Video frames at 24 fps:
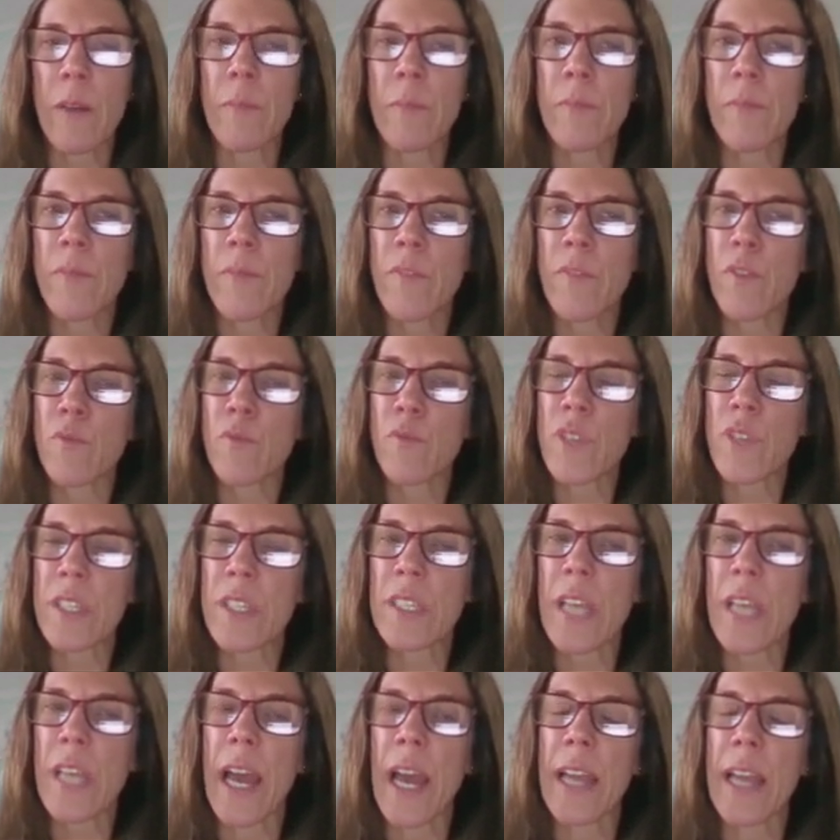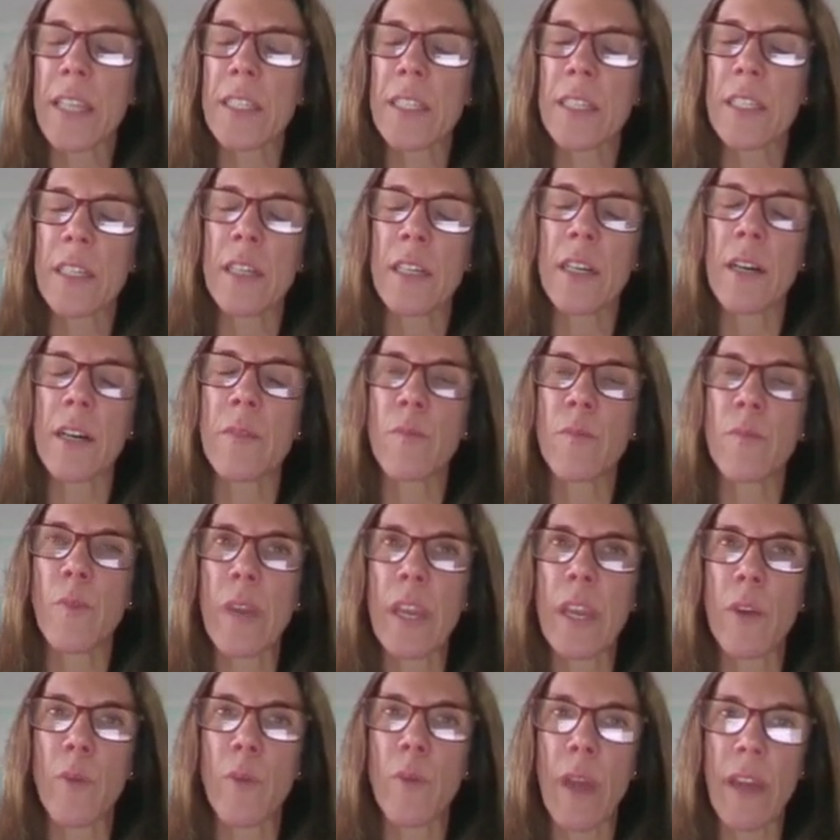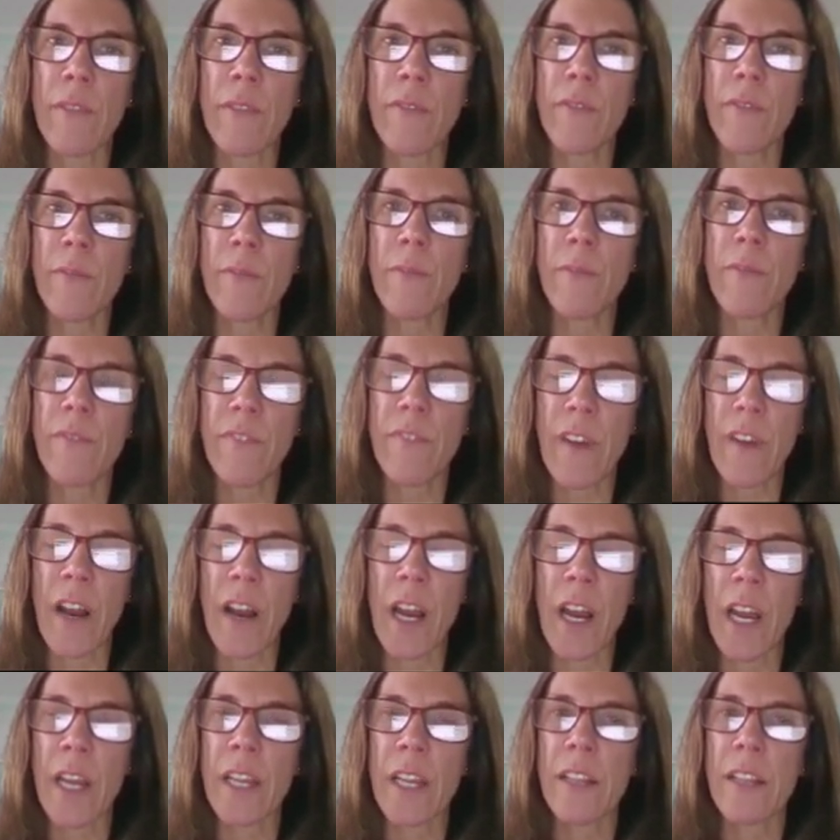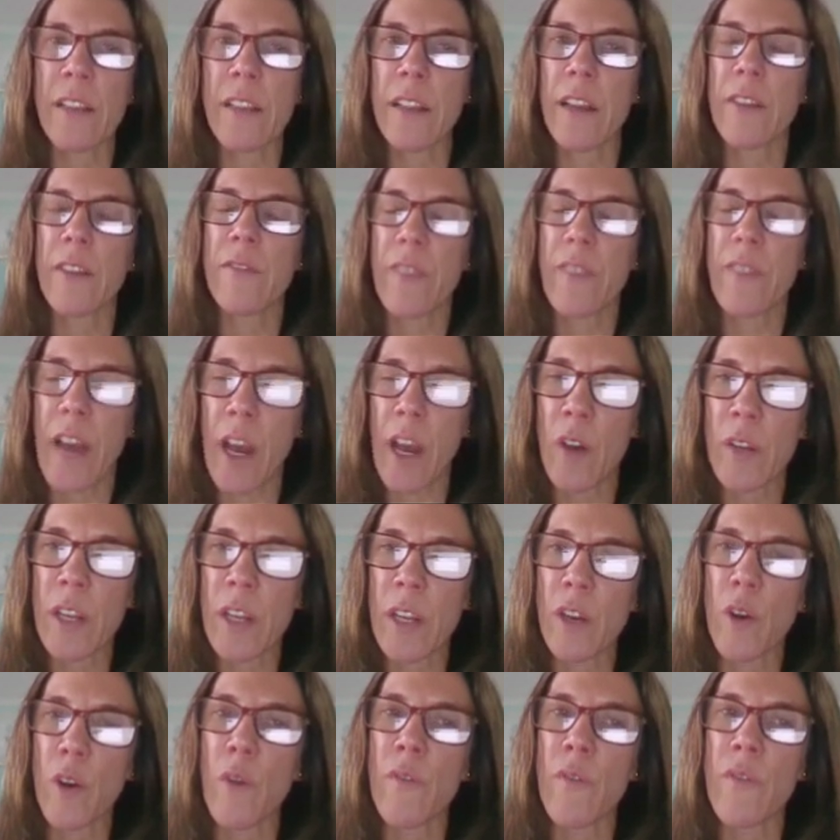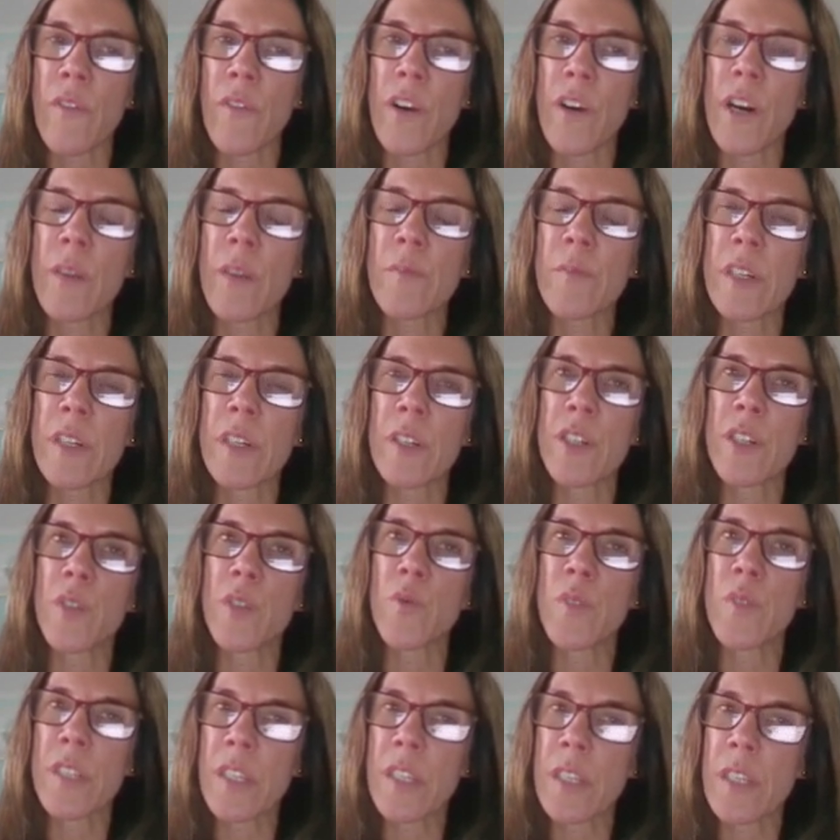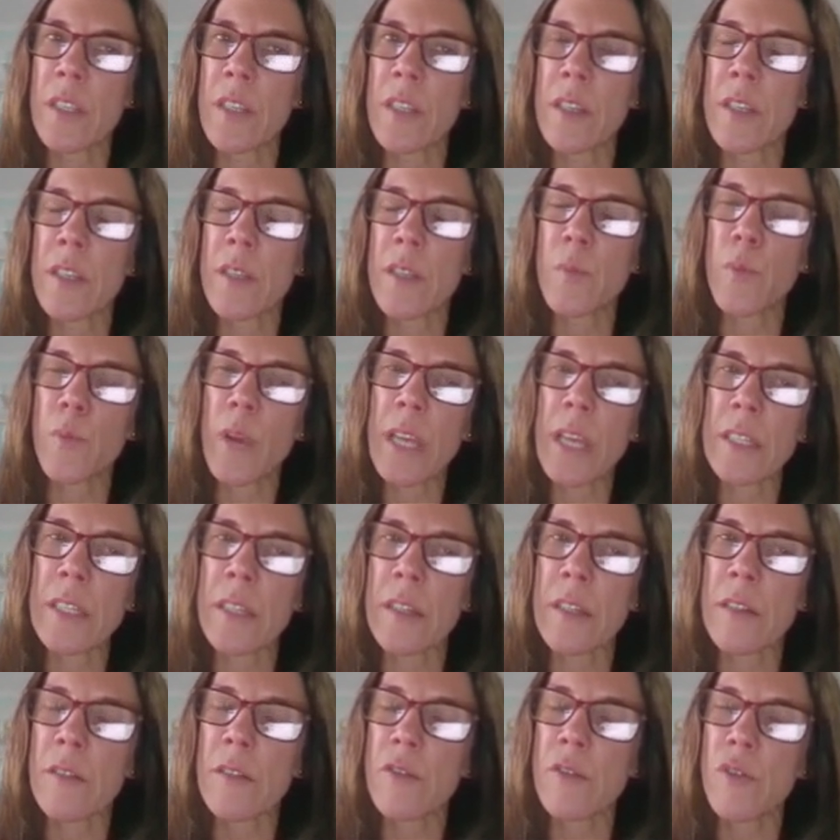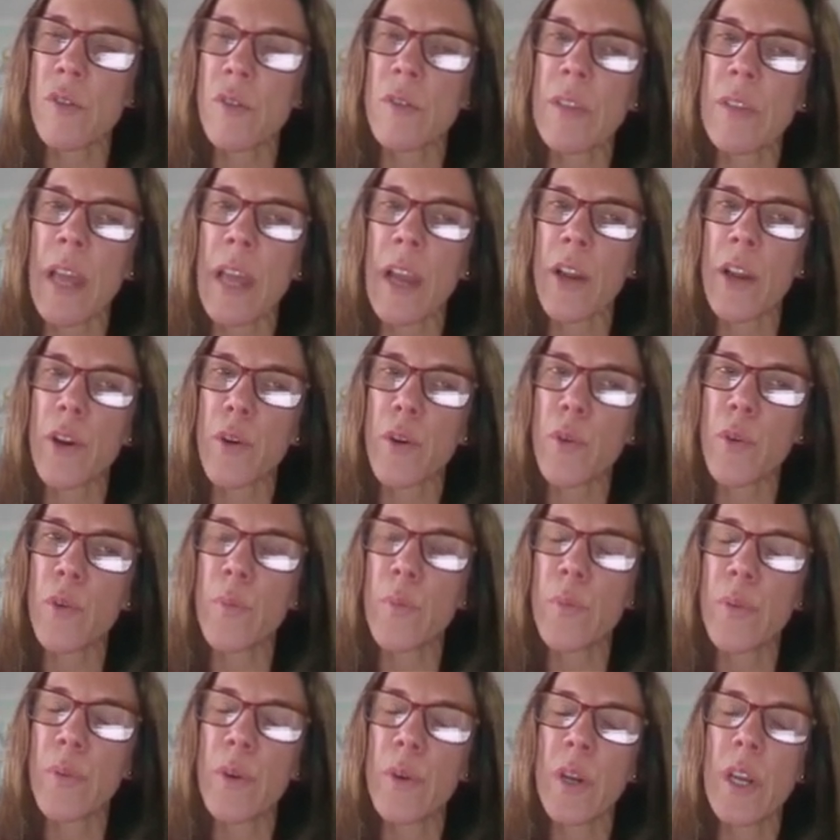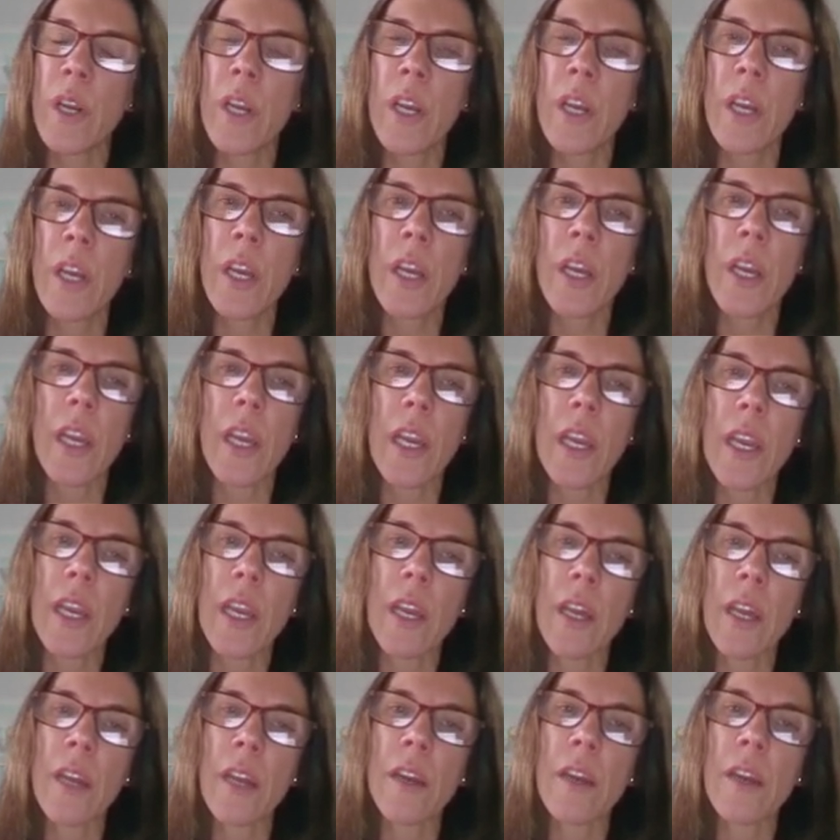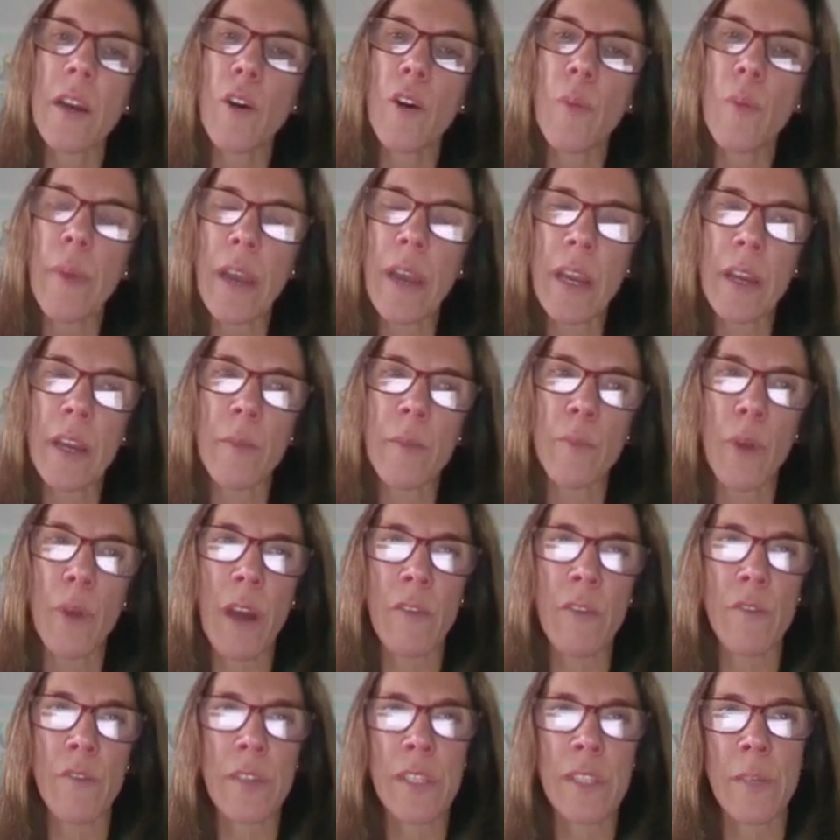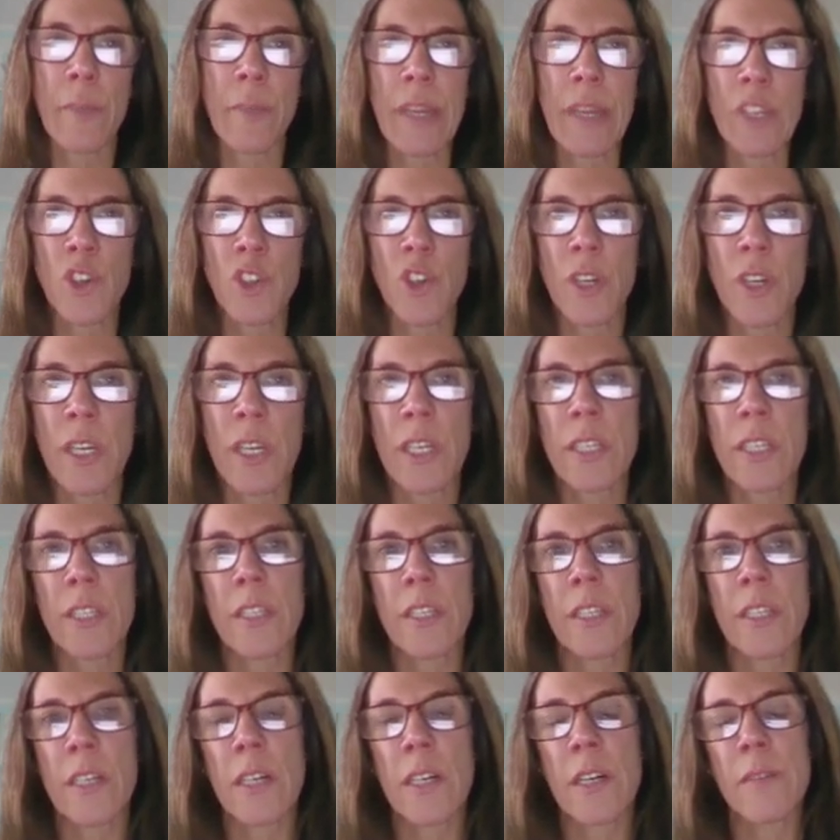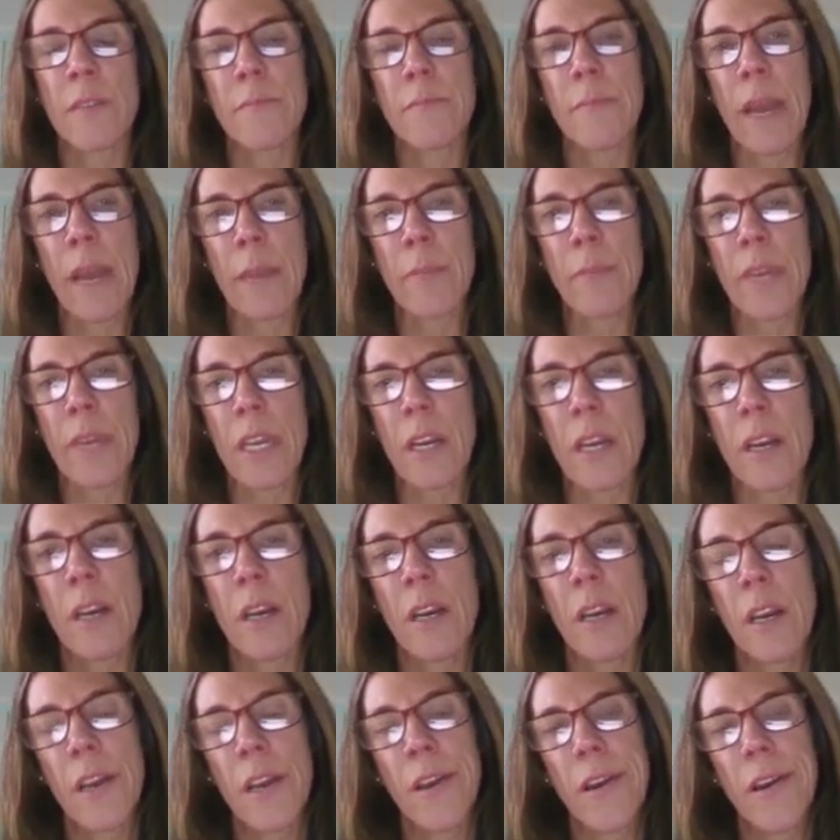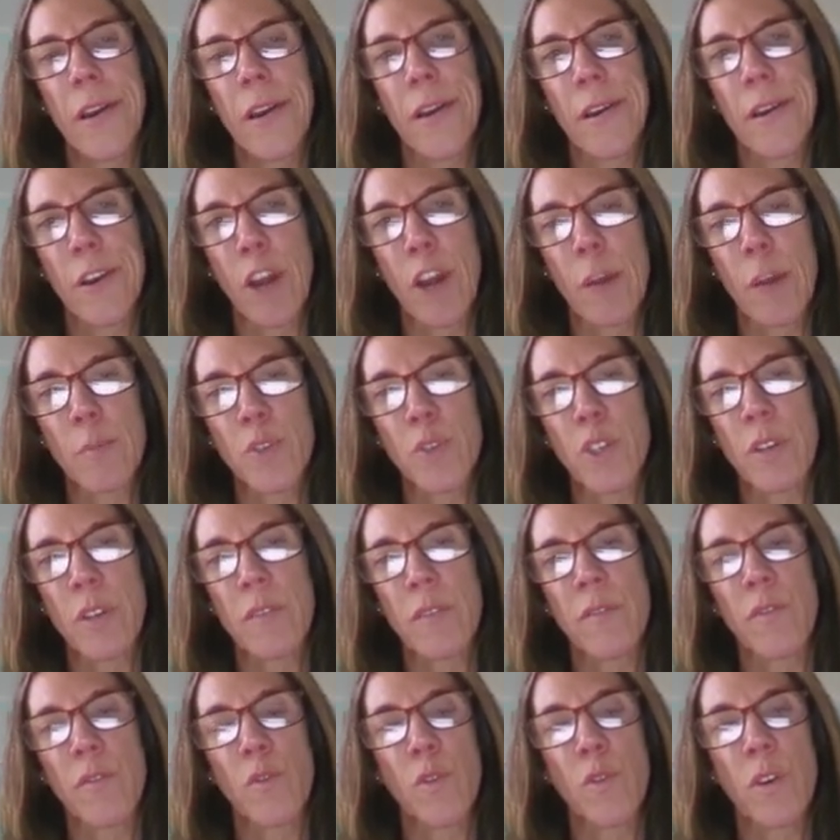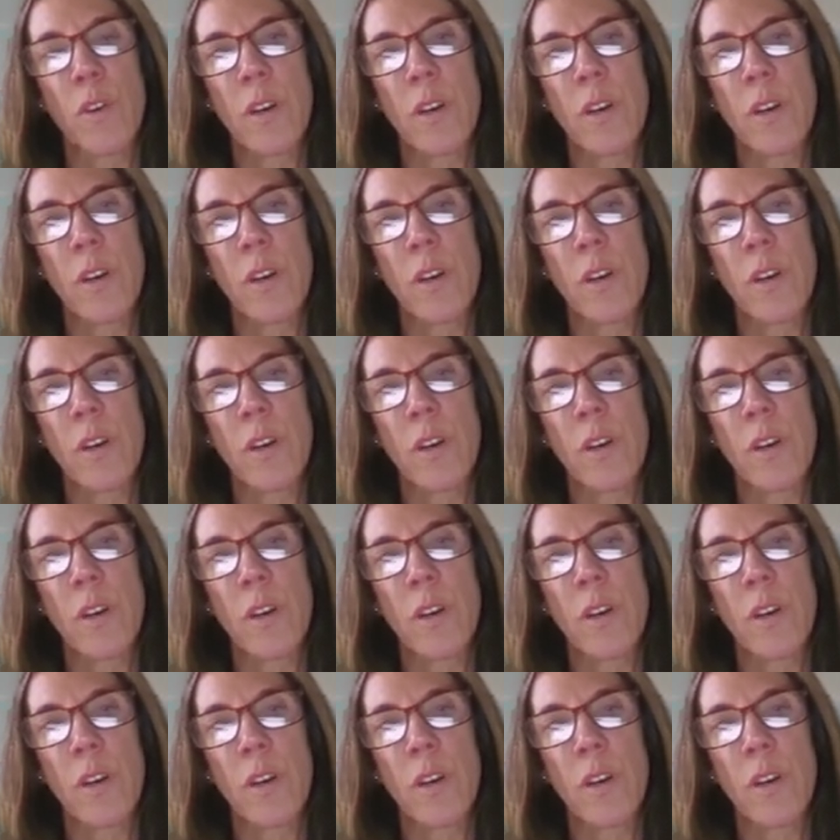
fungicides, we found and confirmed there's resistance present to that group. And Omega and Bravo, as I mentioned, might be an option for